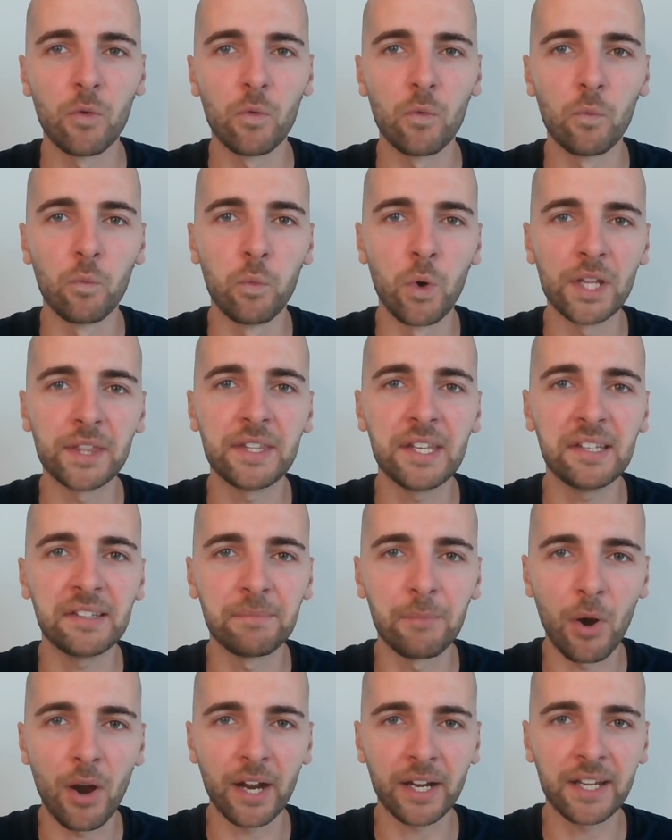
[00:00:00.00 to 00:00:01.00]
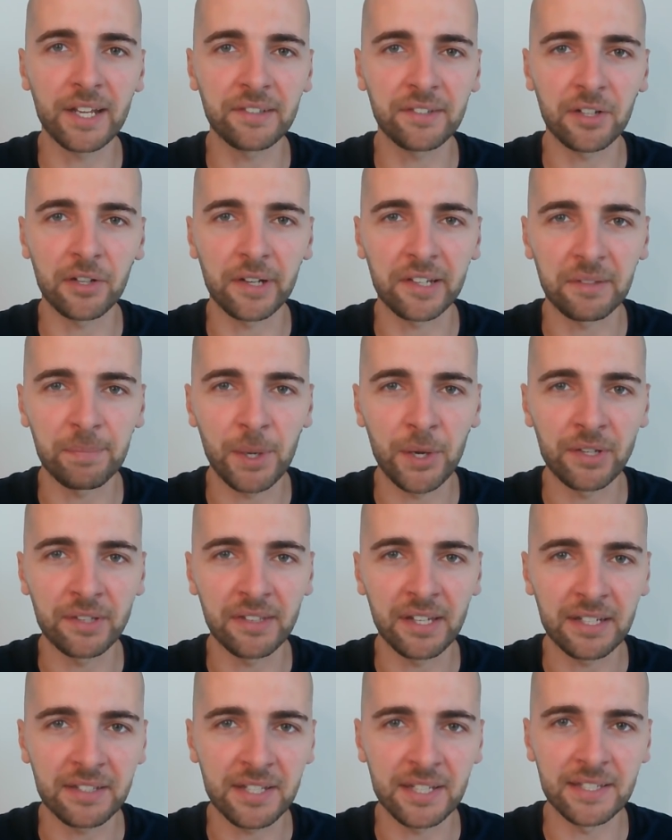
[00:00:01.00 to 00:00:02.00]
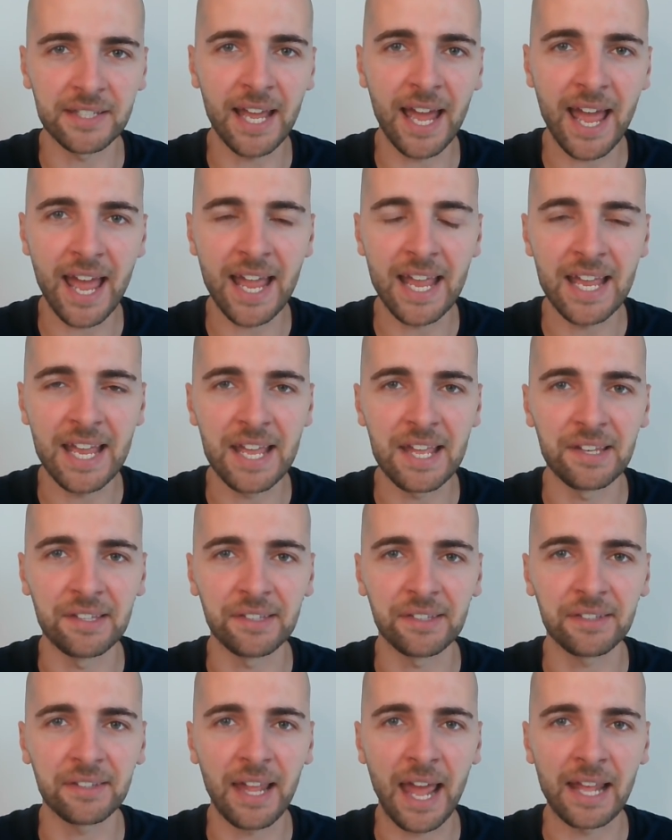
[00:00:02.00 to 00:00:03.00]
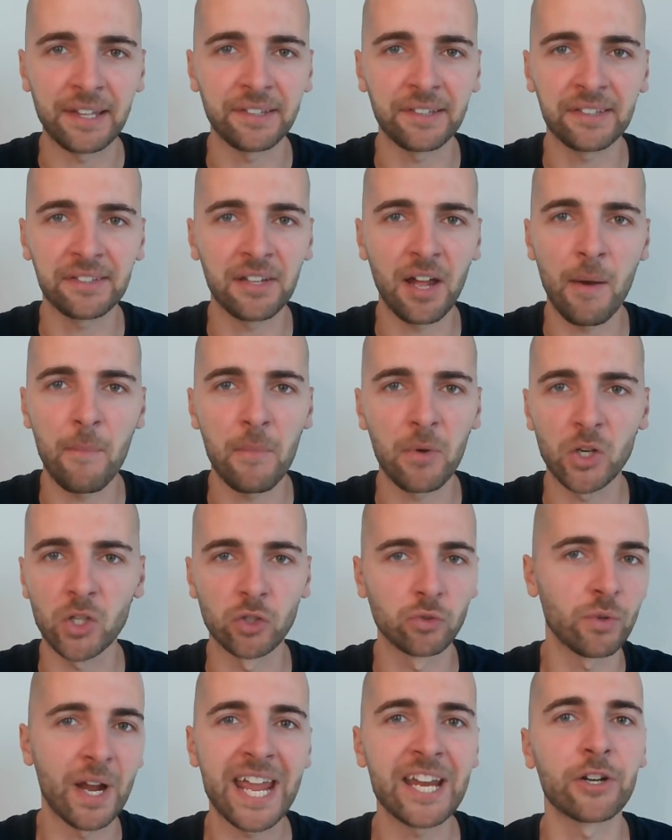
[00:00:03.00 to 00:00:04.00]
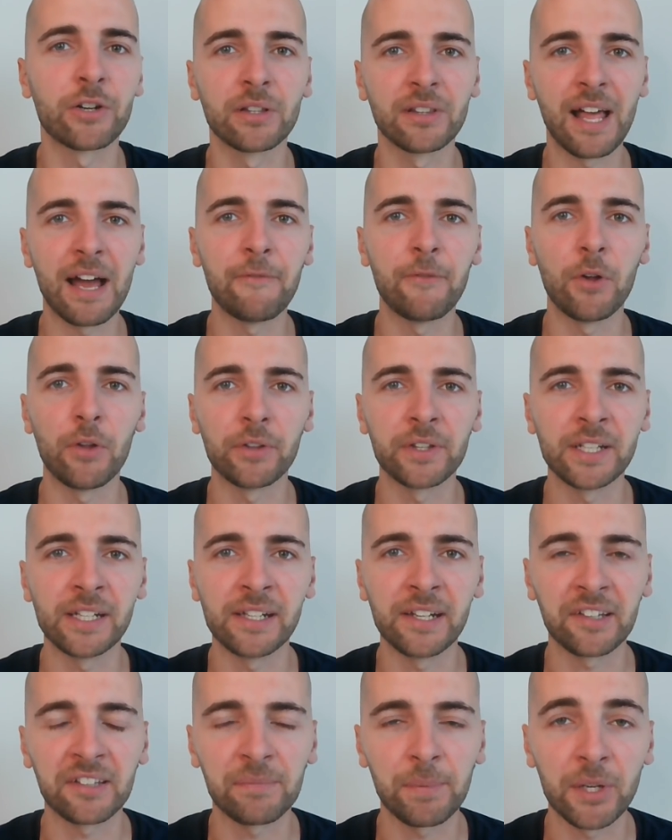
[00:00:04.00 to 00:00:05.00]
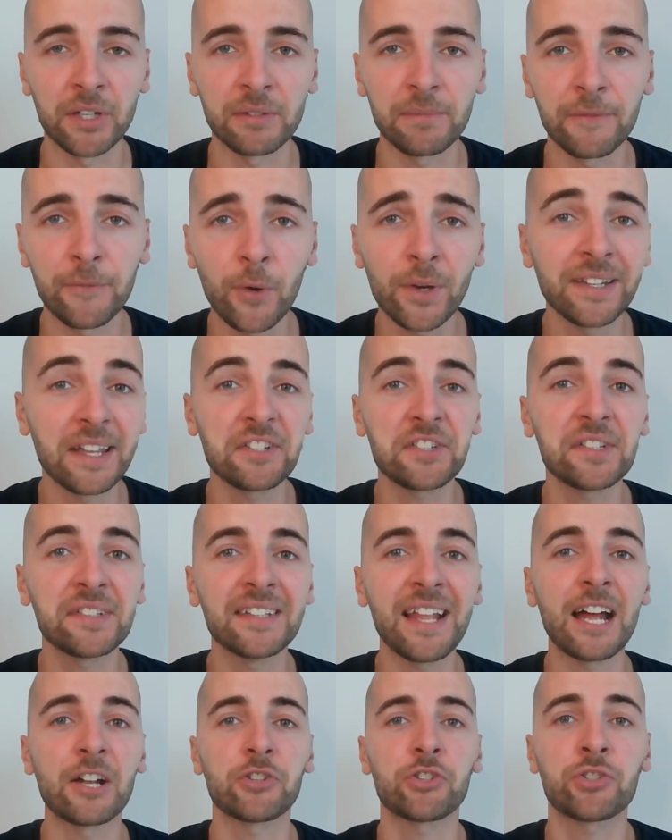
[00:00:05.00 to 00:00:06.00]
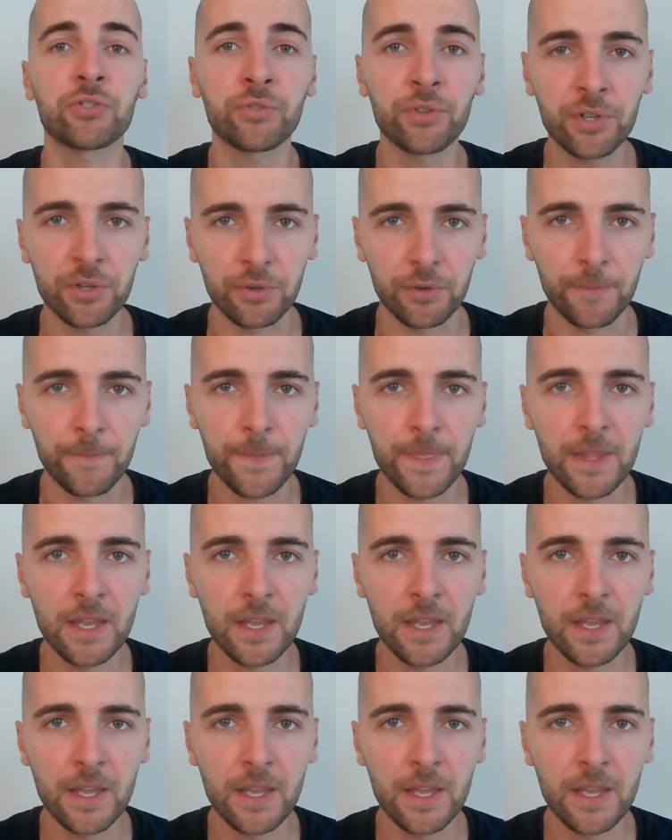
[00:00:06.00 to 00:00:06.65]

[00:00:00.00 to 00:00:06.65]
what these markets are experiencing today is at some greater level than it experienced before, and that's just not true.